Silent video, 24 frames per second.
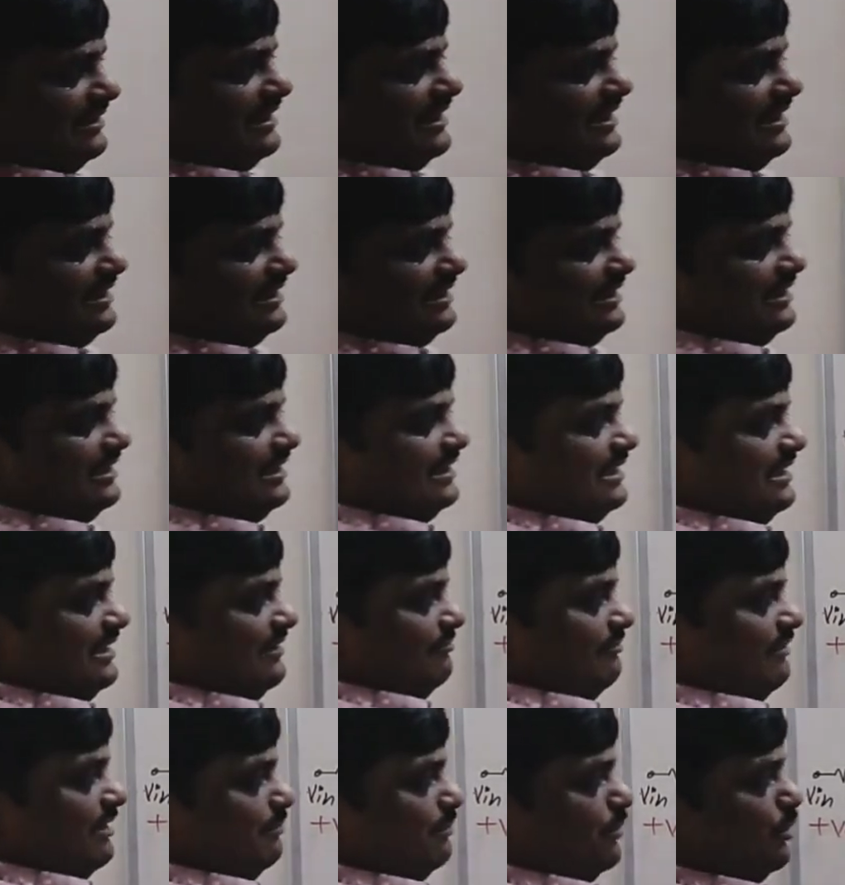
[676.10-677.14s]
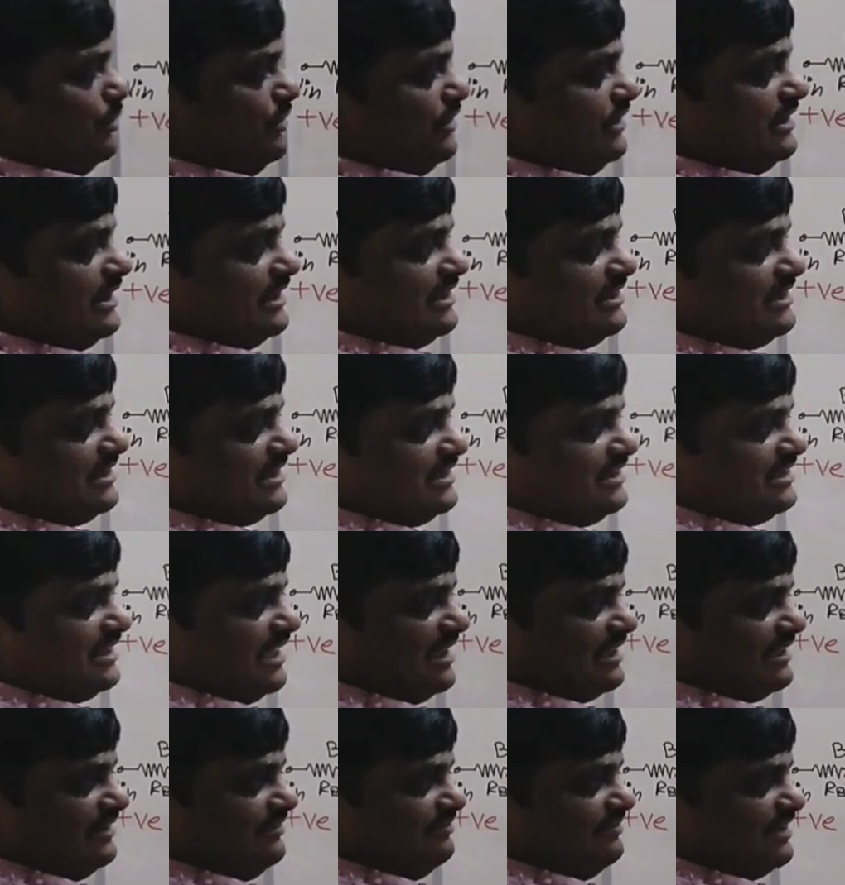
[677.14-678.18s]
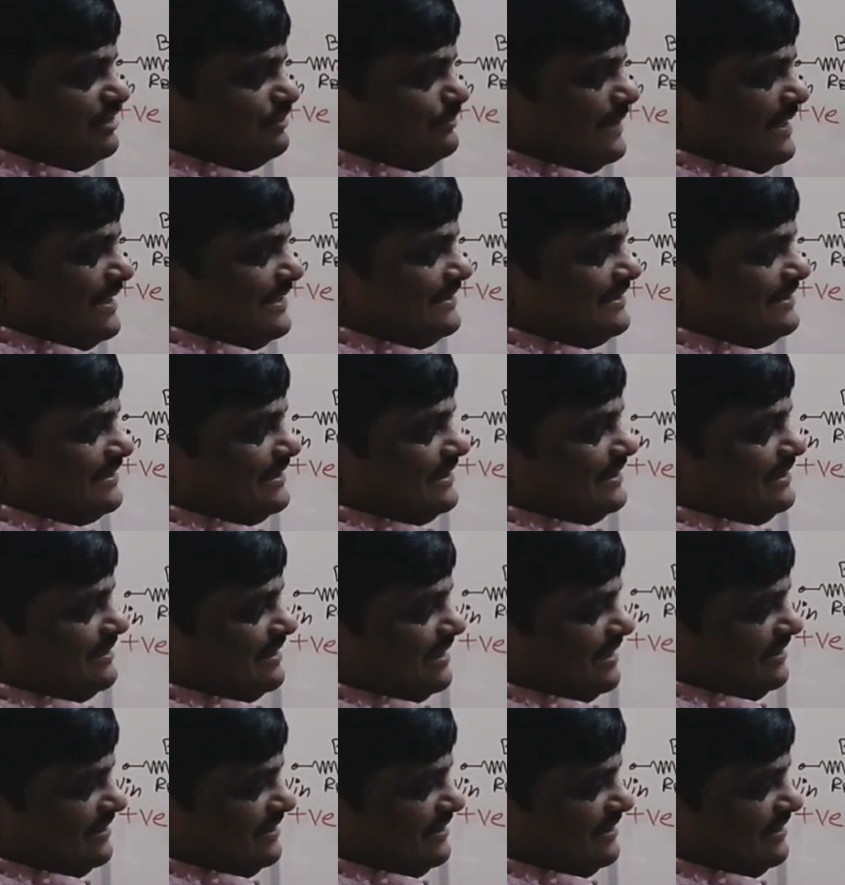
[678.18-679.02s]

Then when both the junctions are reverse bias,